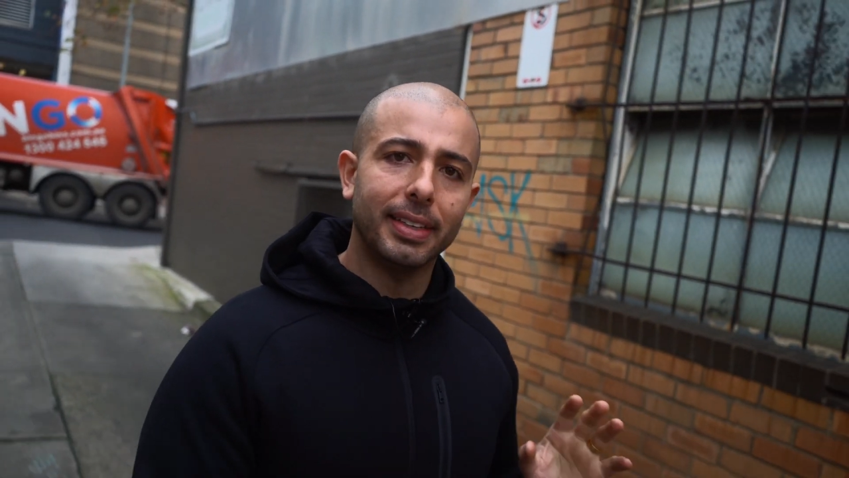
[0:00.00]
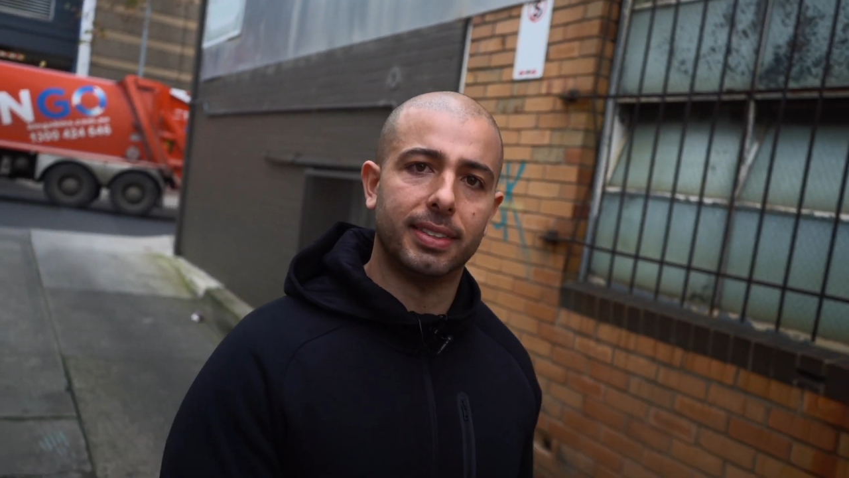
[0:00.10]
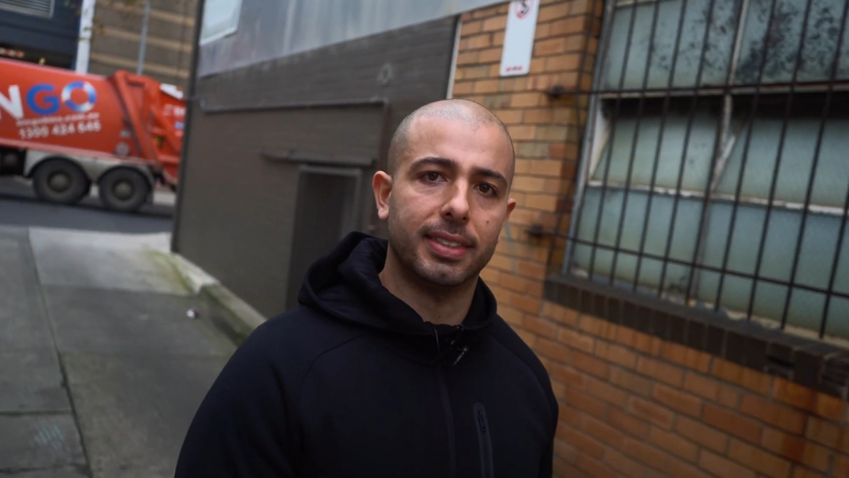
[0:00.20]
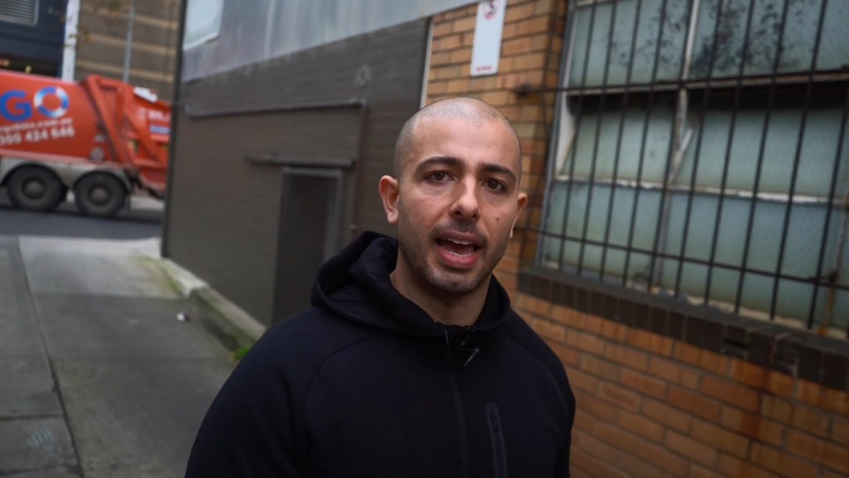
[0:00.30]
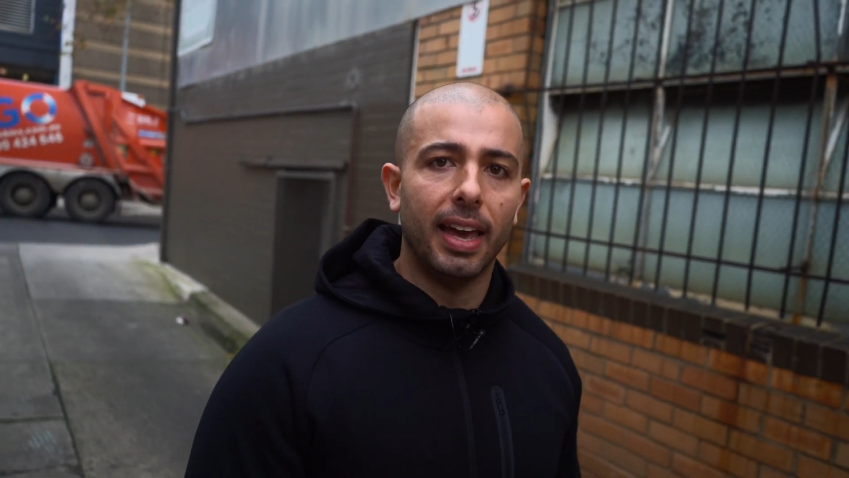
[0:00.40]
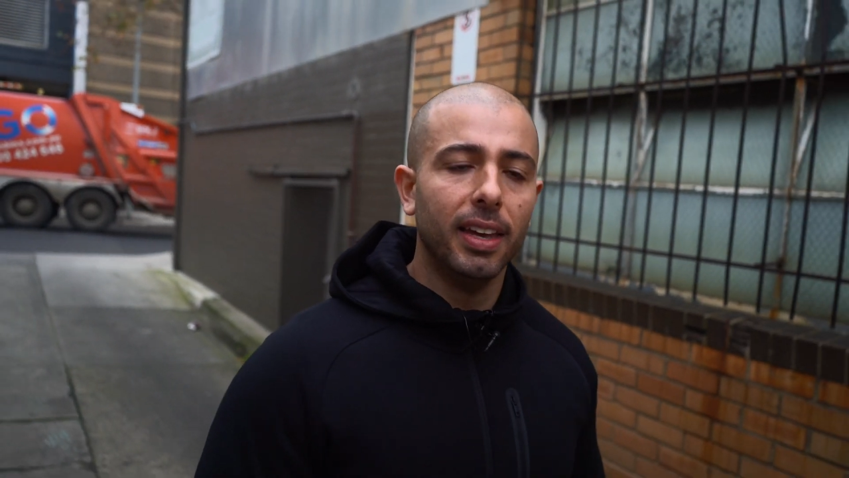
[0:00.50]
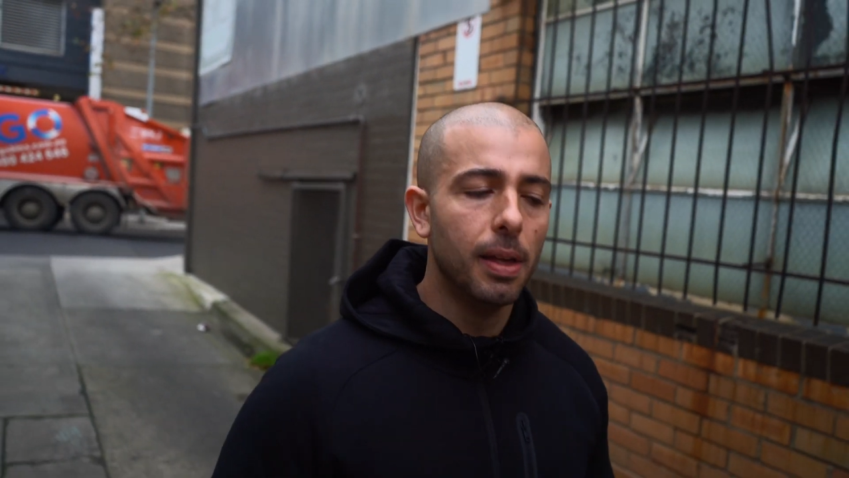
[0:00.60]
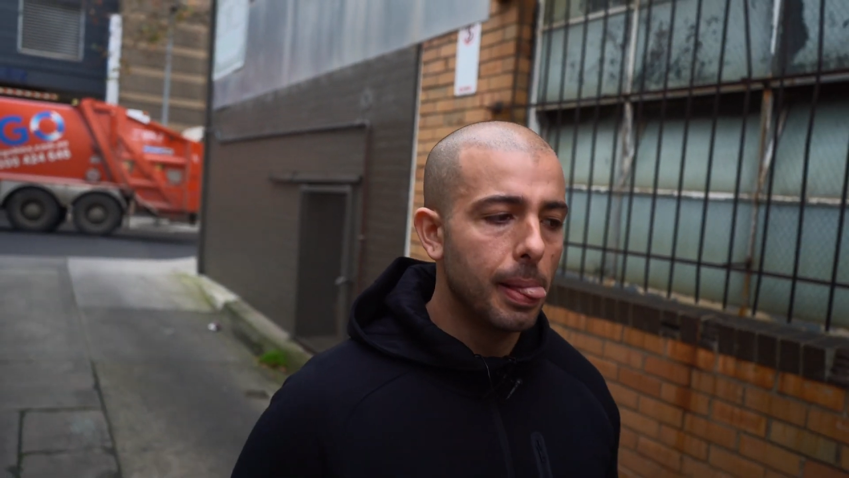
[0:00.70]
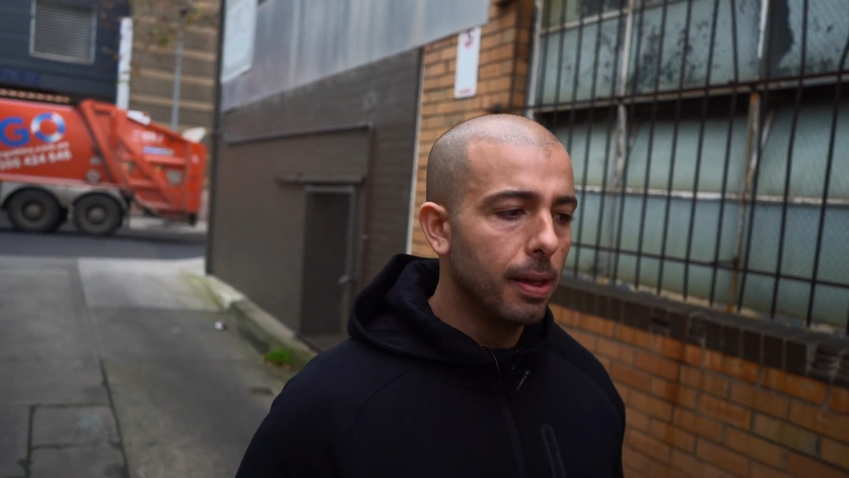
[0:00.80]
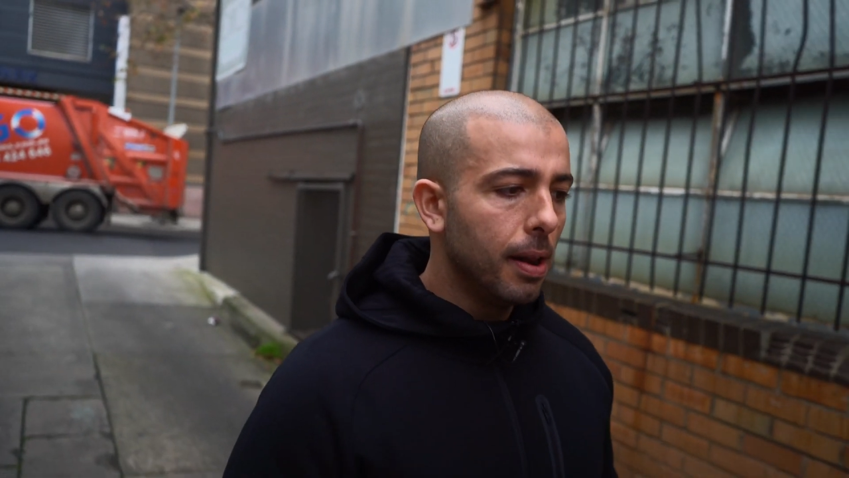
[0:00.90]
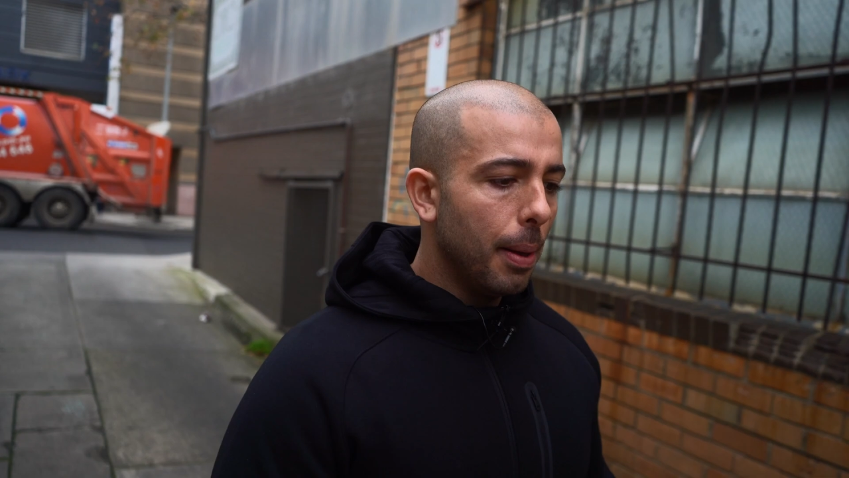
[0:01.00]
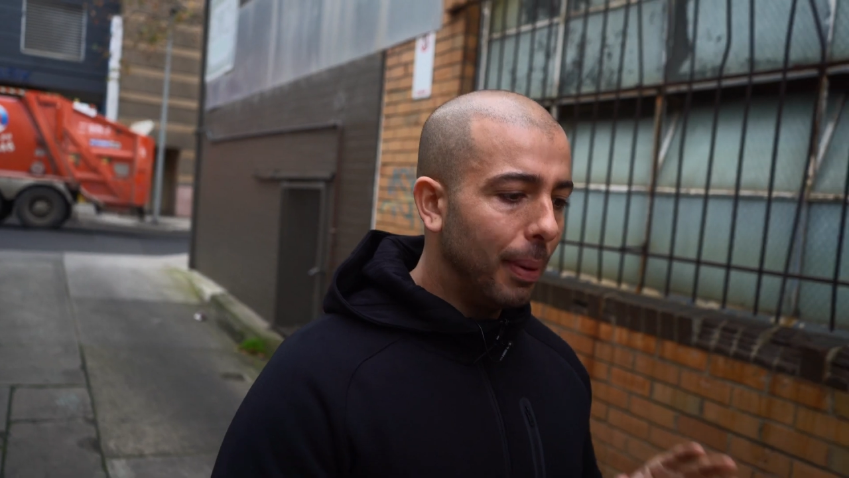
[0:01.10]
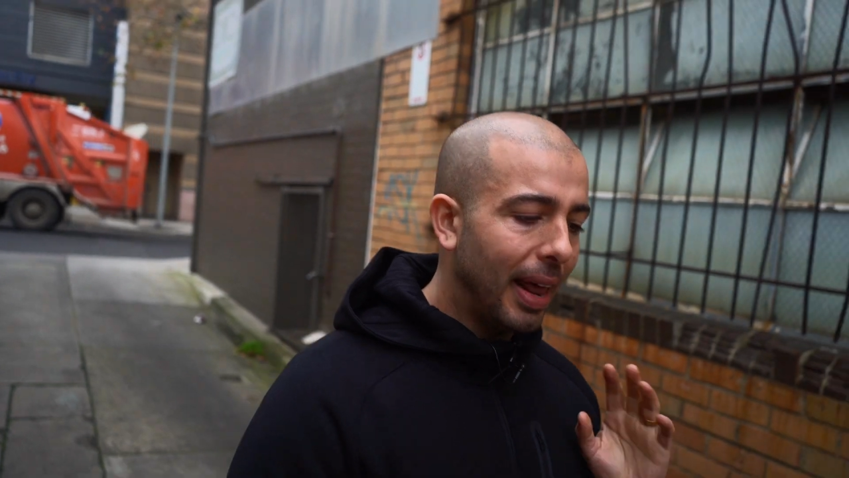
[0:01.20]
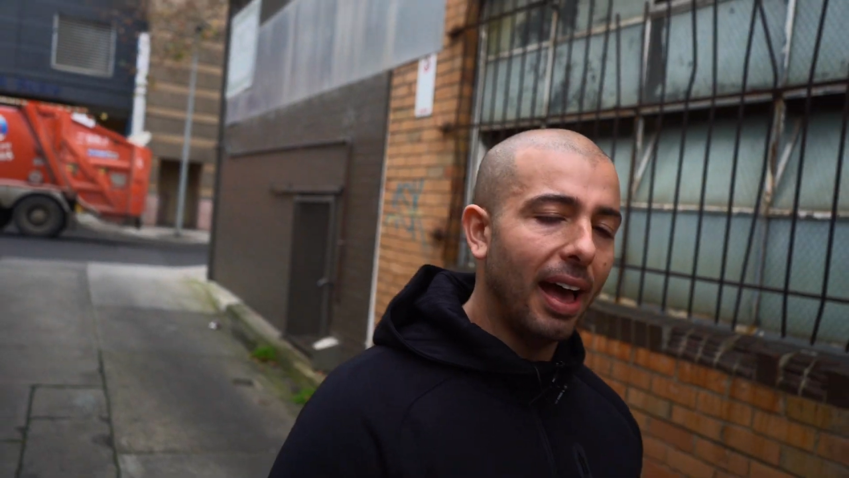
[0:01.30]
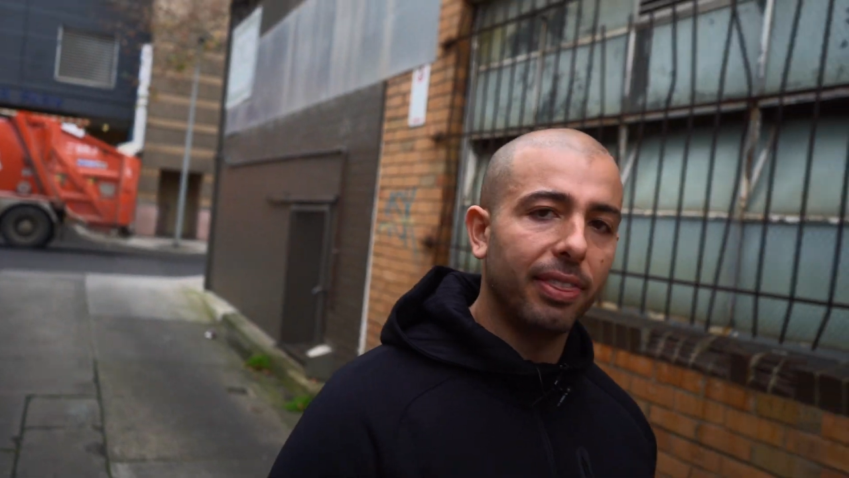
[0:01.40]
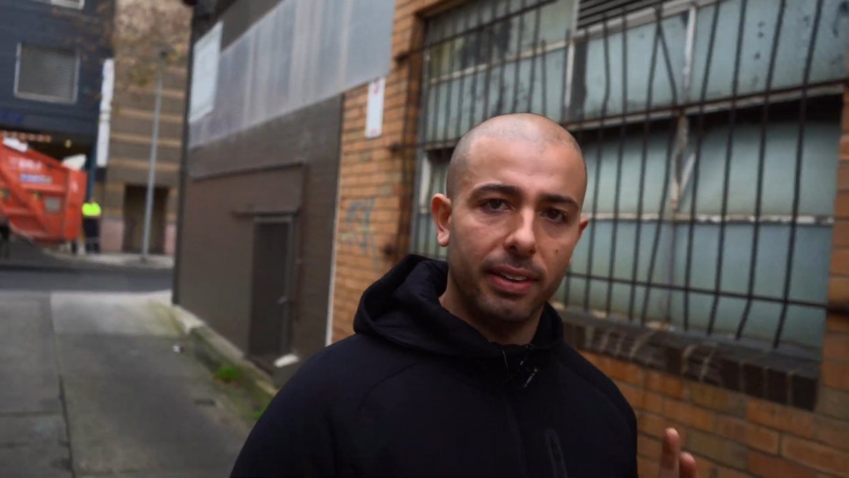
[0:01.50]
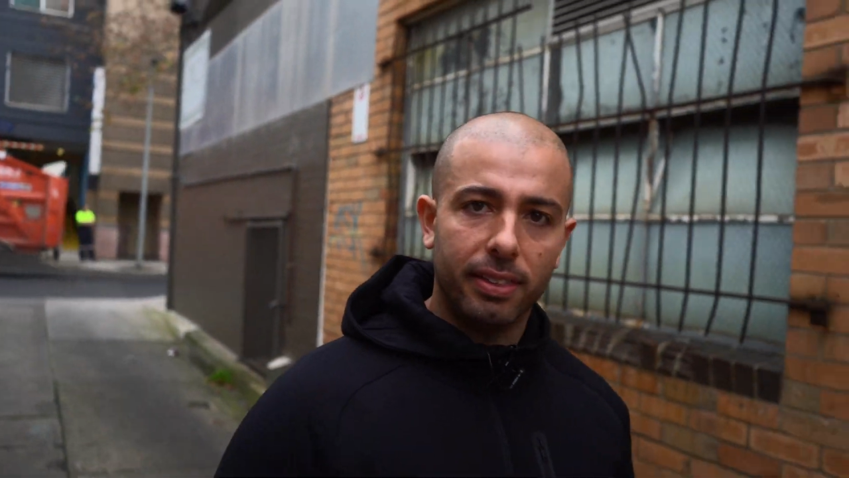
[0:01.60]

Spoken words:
say, but how they